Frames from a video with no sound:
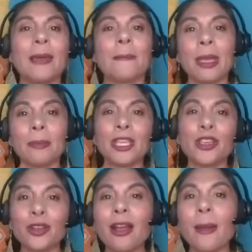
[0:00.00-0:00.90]
may be
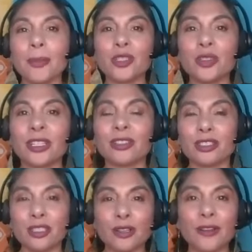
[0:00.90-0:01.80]
your opportunity to
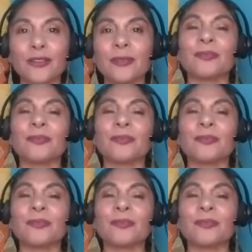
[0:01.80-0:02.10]
serve,